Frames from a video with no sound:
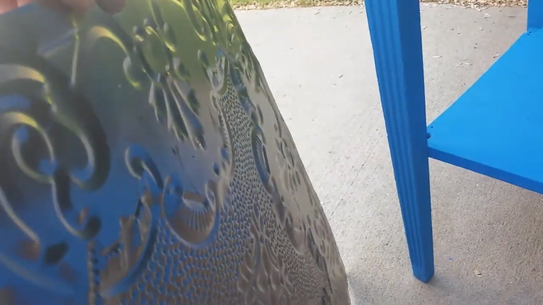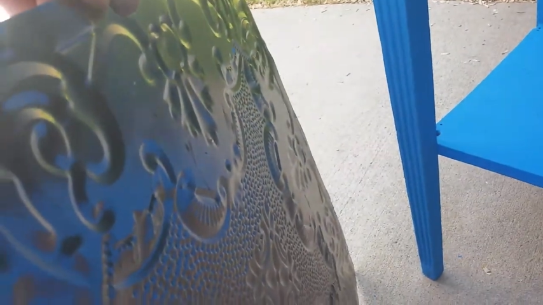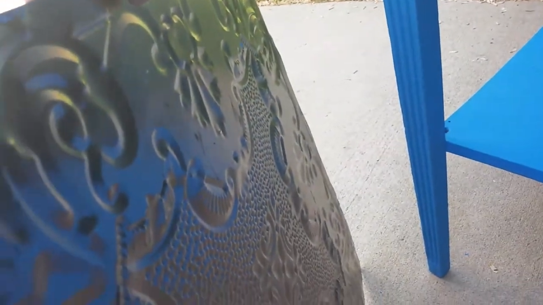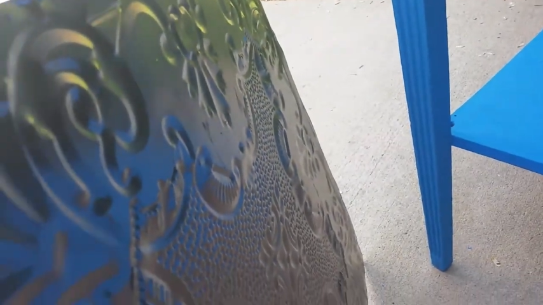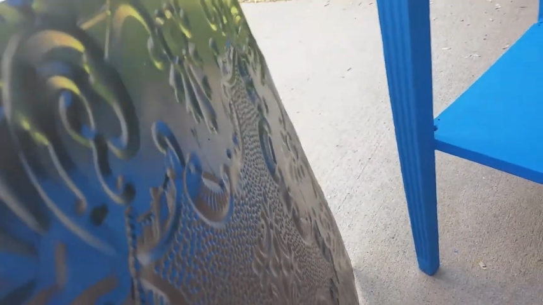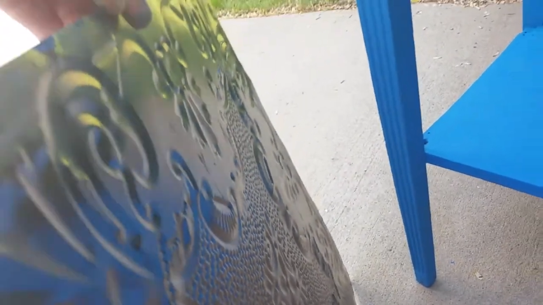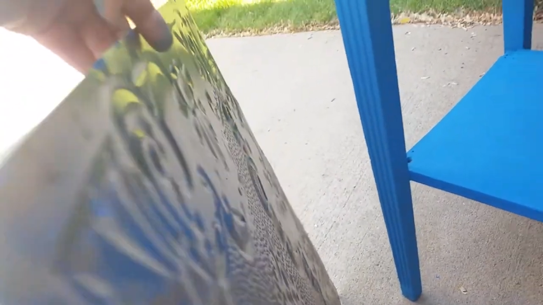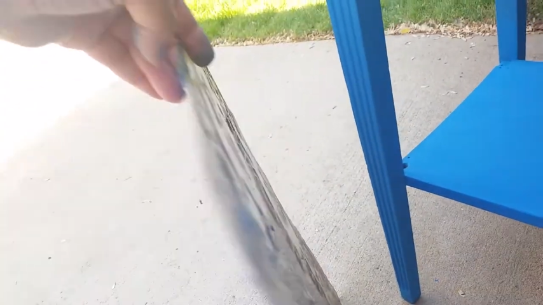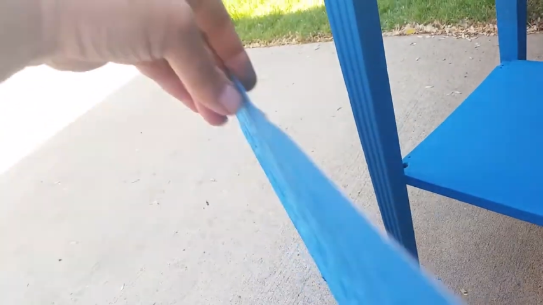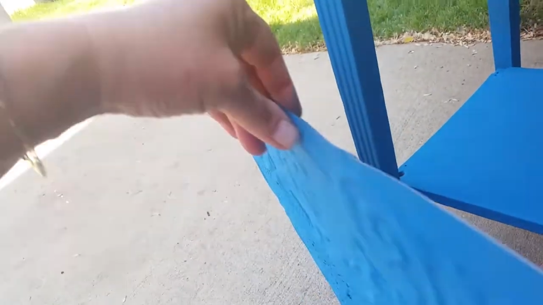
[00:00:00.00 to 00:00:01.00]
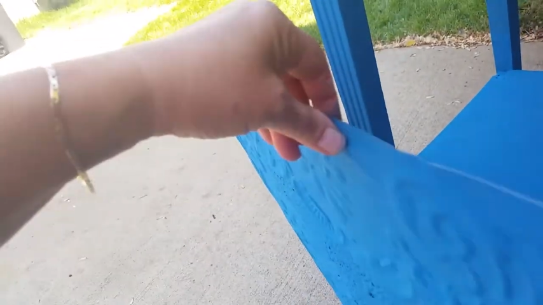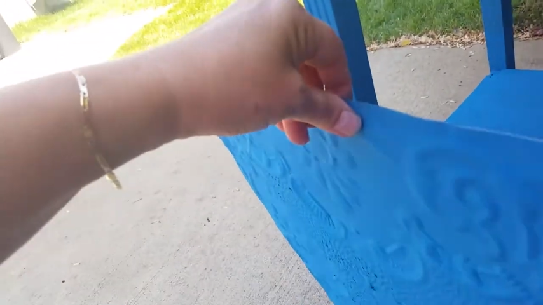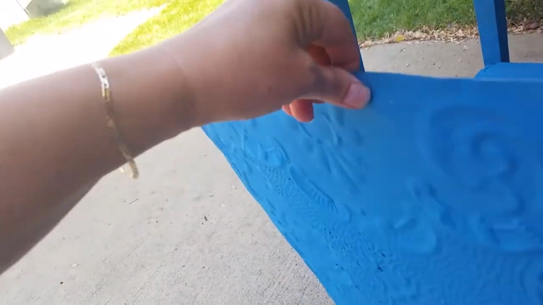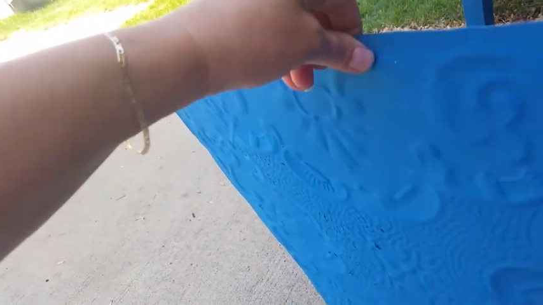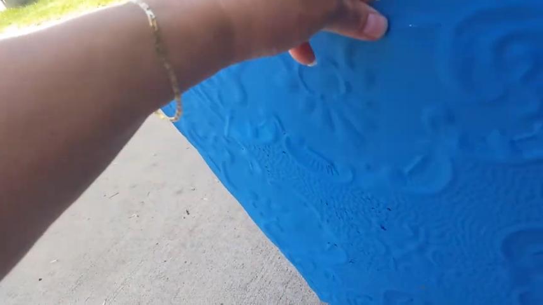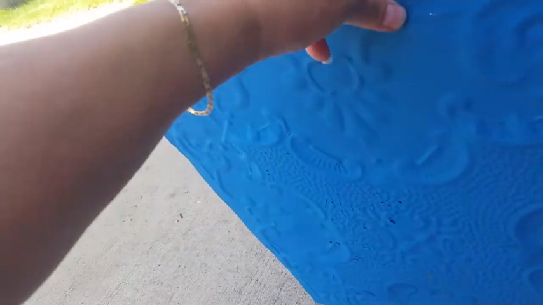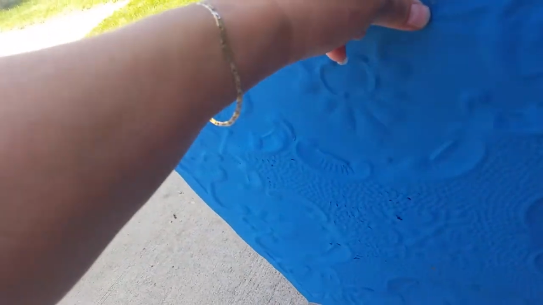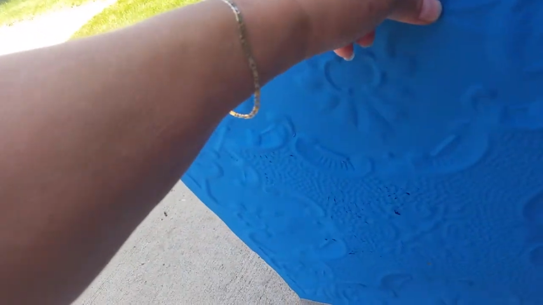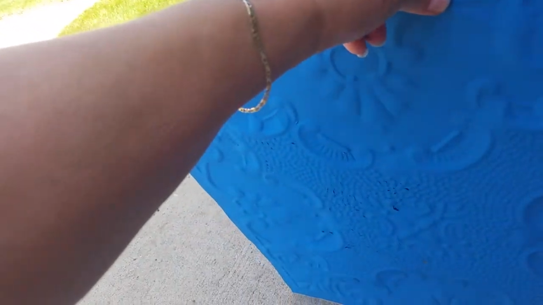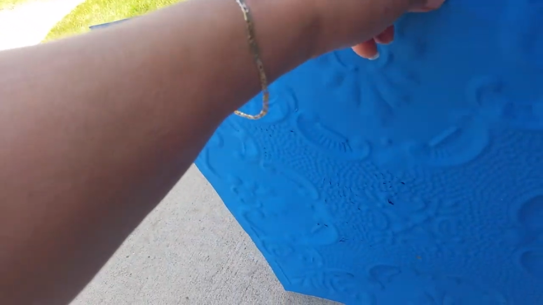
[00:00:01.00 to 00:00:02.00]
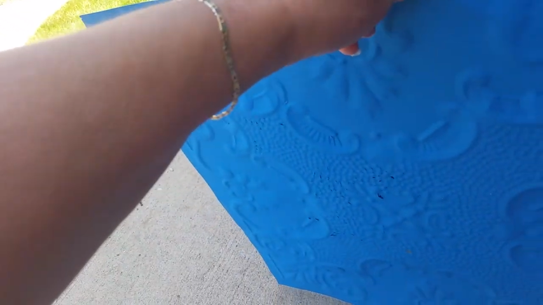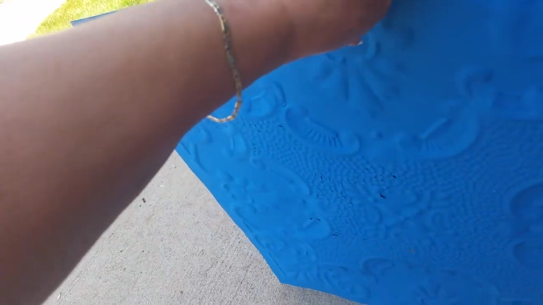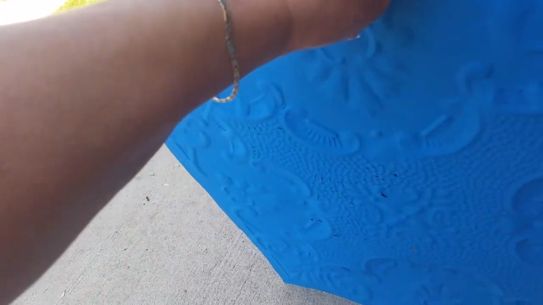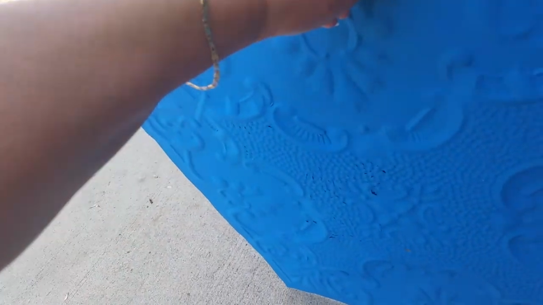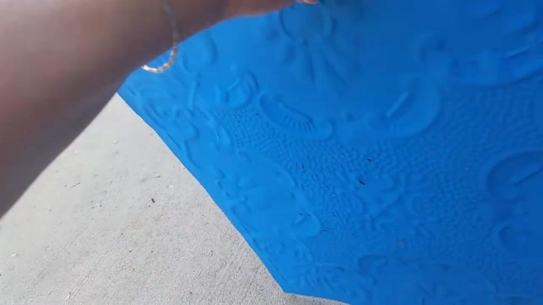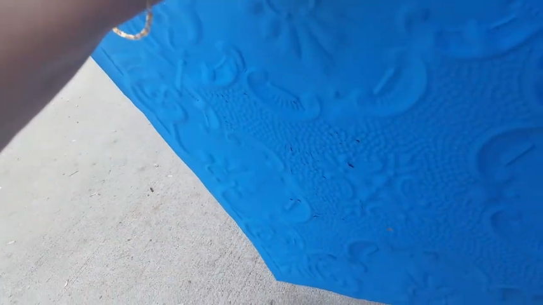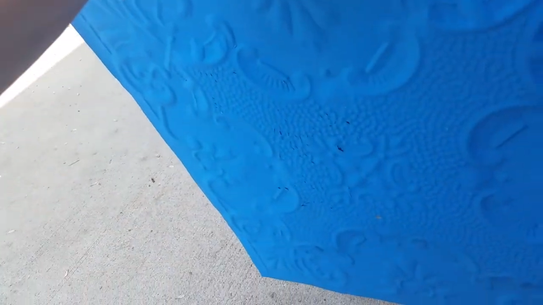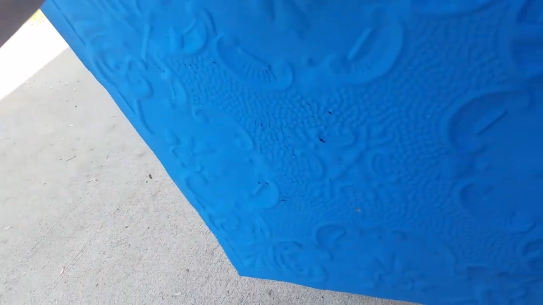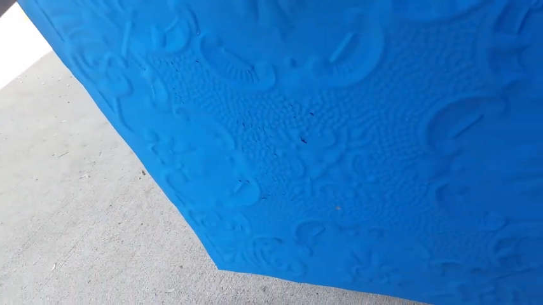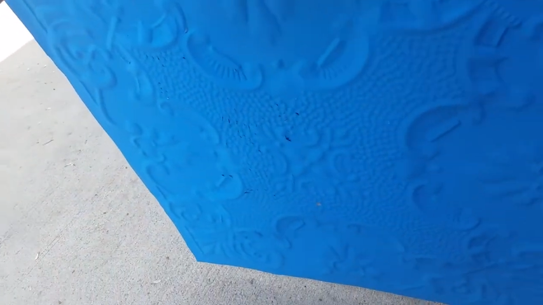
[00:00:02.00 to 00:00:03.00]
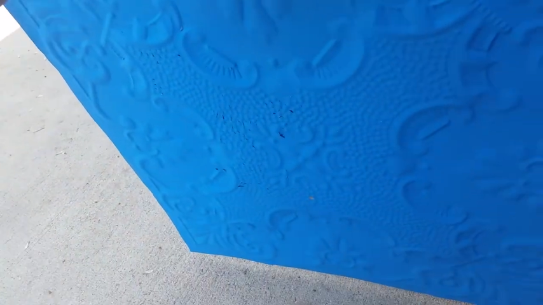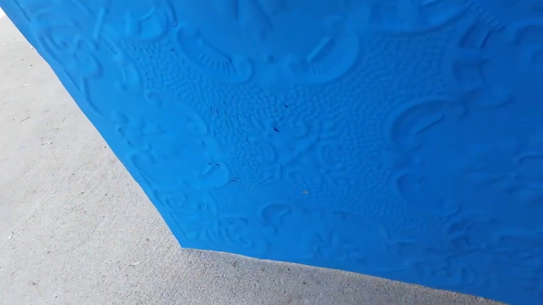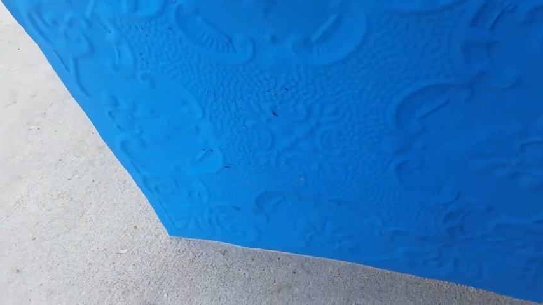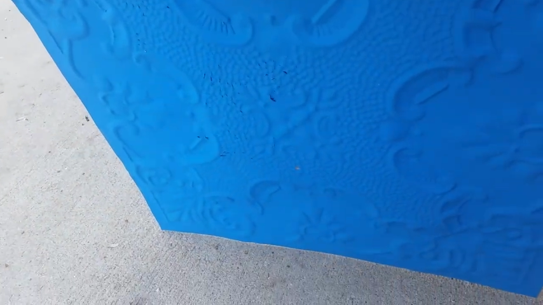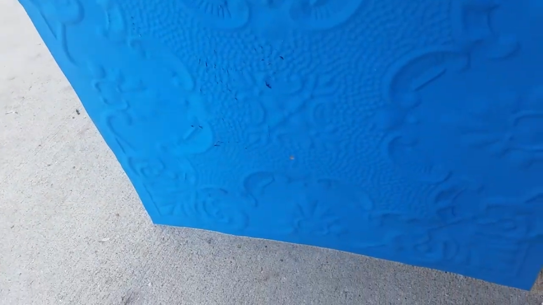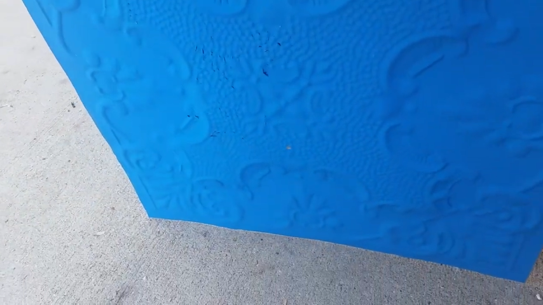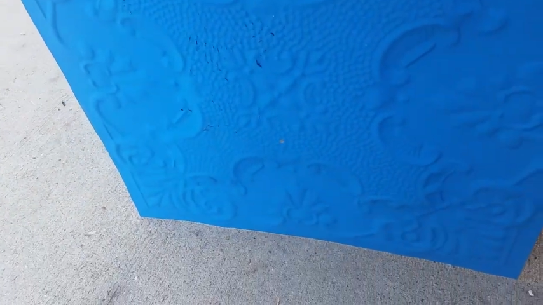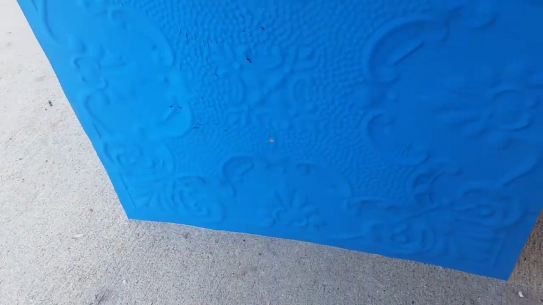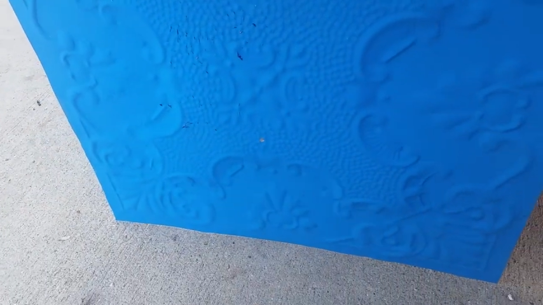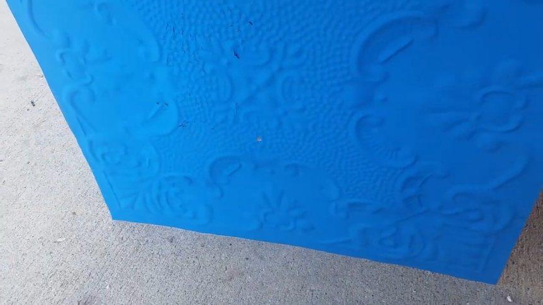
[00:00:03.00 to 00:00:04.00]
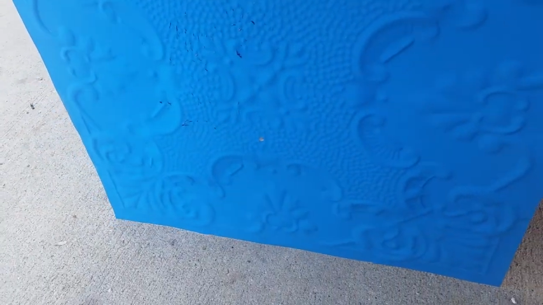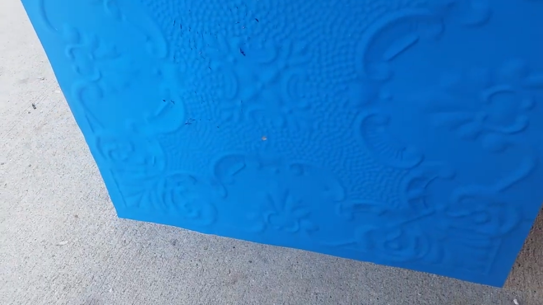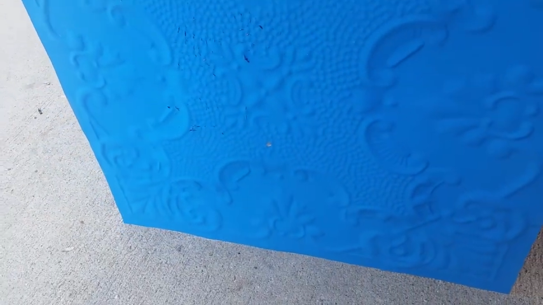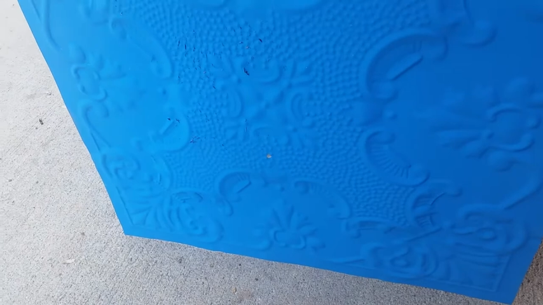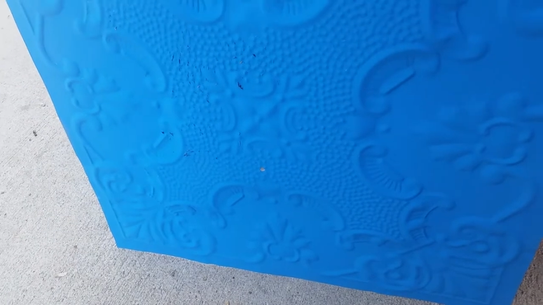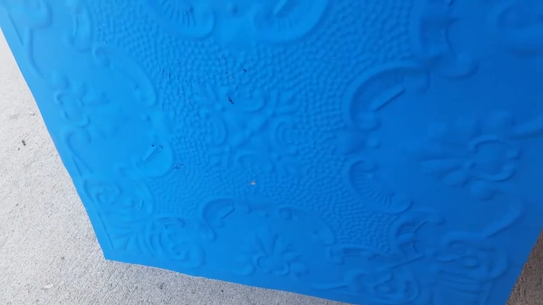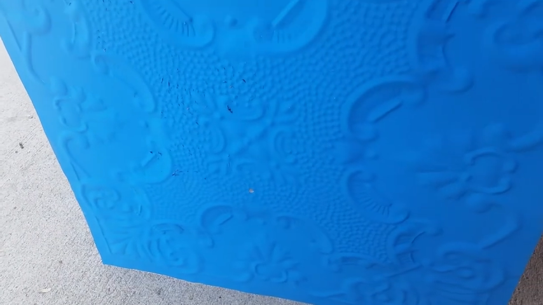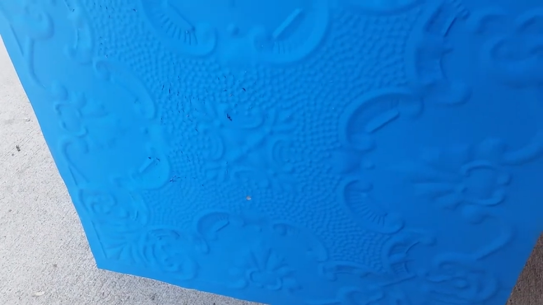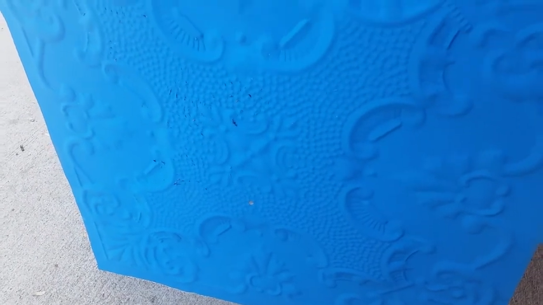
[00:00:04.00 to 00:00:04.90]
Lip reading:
No face is visible, so there are no lips to read.